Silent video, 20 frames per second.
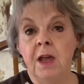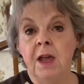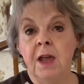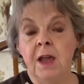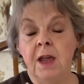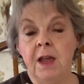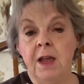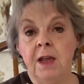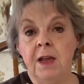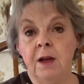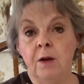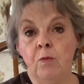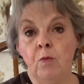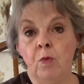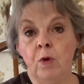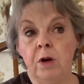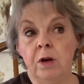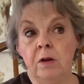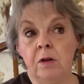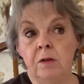it
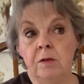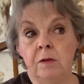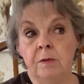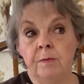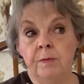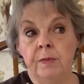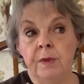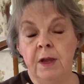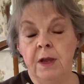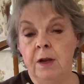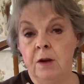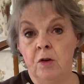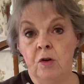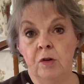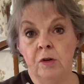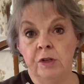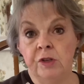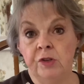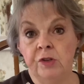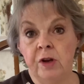will
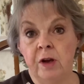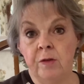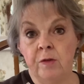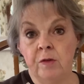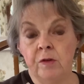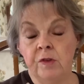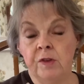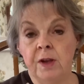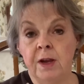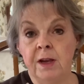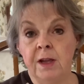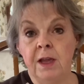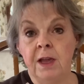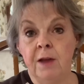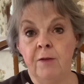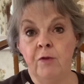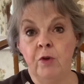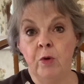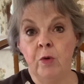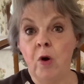encourage others and
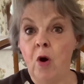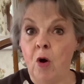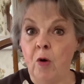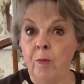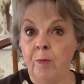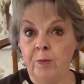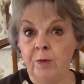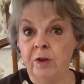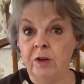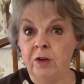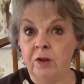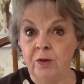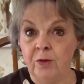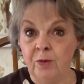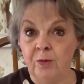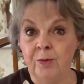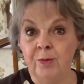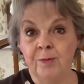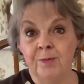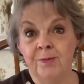give you hope
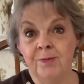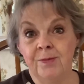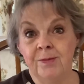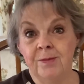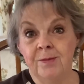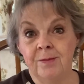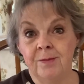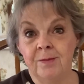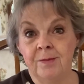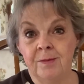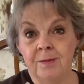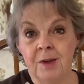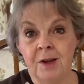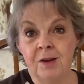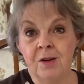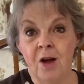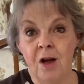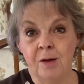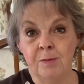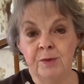to
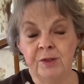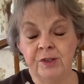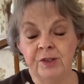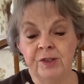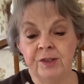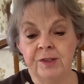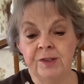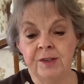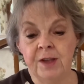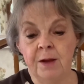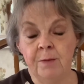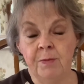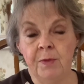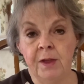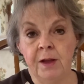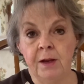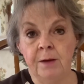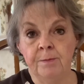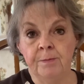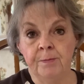accomplish the same
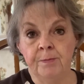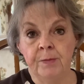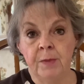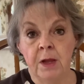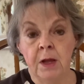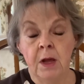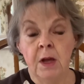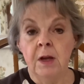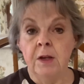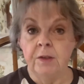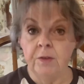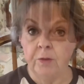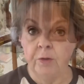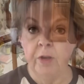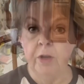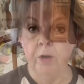thing. So here